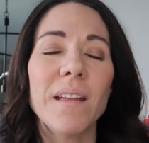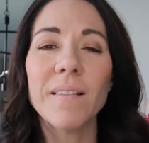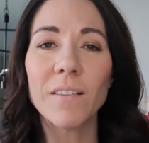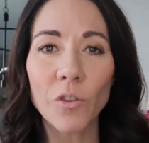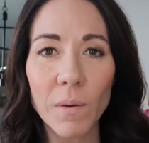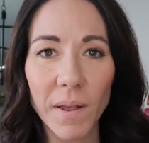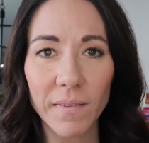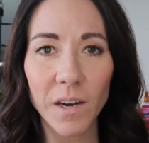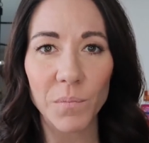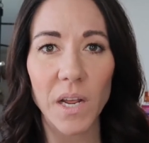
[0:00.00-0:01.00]
Instagram has
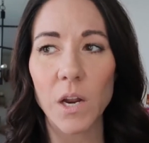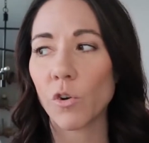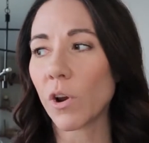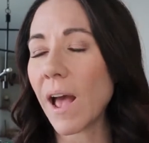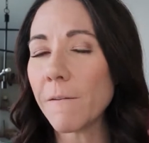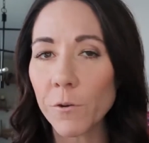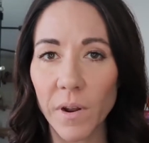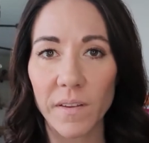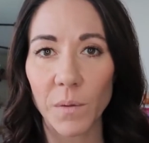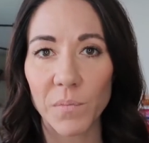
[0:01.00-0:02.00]
an update or iPhone
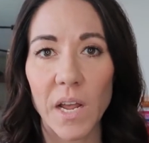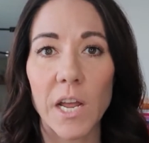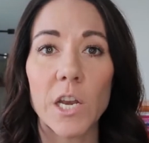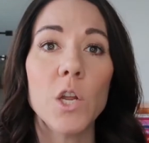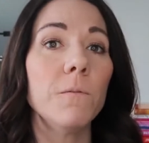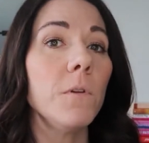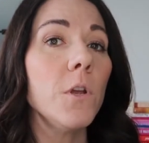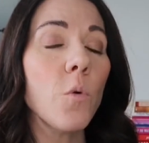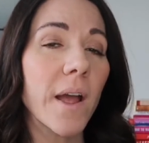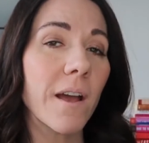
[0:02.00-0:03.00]
has an update, and if
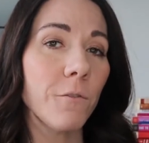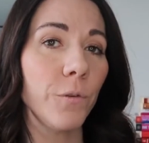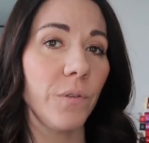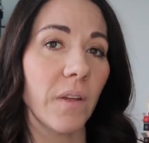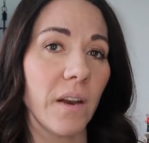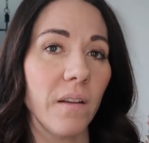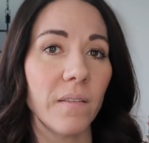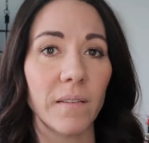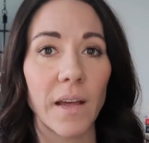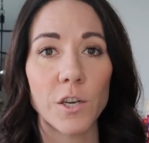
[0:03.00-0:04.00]
you have your
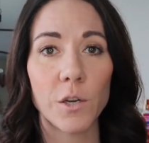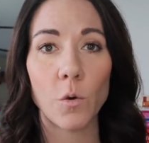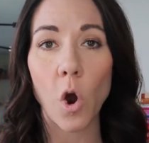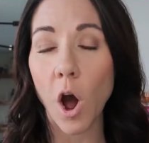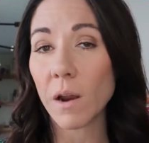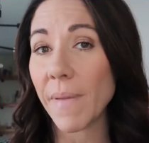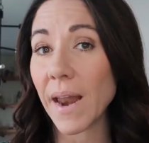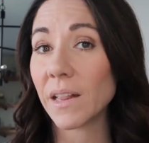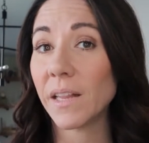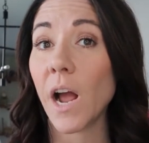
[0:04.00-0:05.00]
settings set to
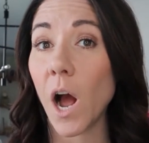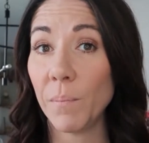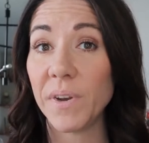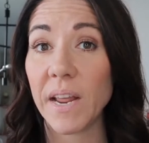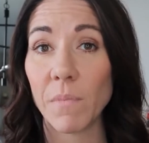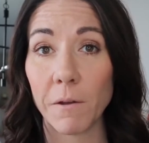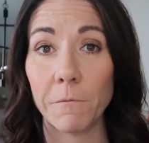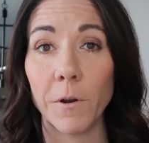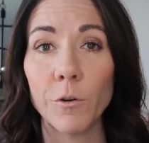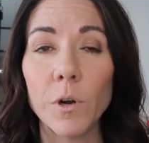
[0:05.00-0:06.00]
automatically update my
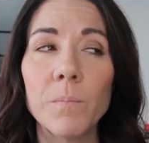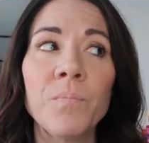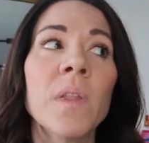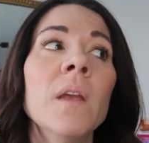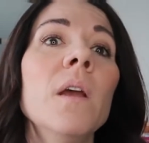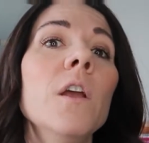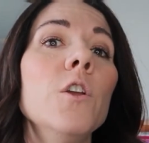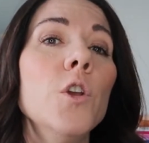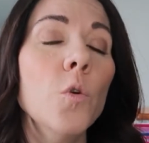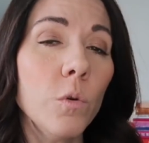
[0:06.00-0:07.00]
phone,
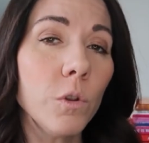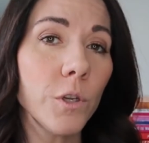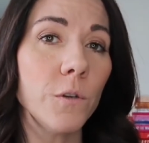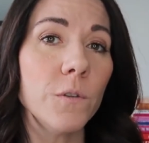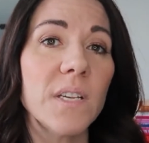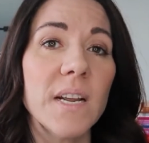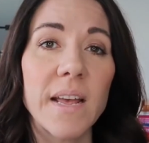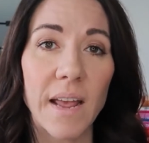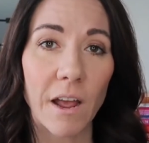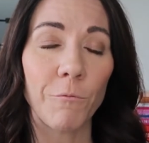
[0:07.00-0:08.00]
you will lose
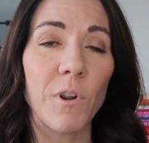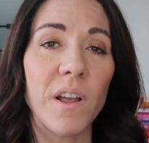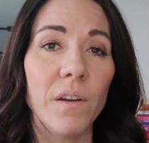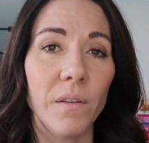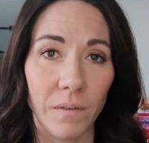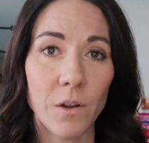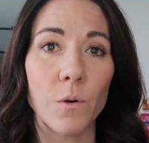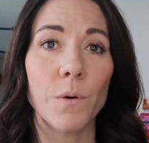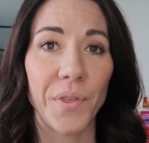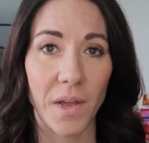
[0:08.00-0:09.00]
every
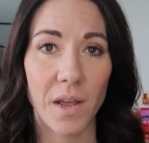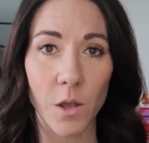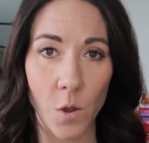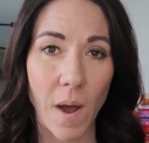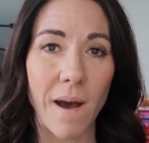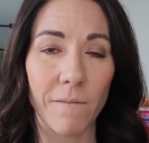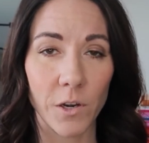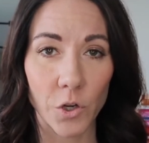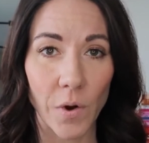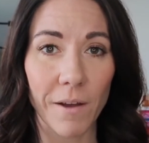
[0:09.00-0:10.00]
single thing you have
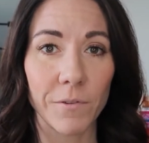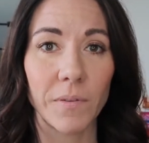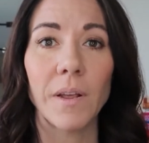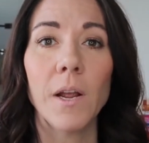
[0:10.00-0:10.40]
in drafts.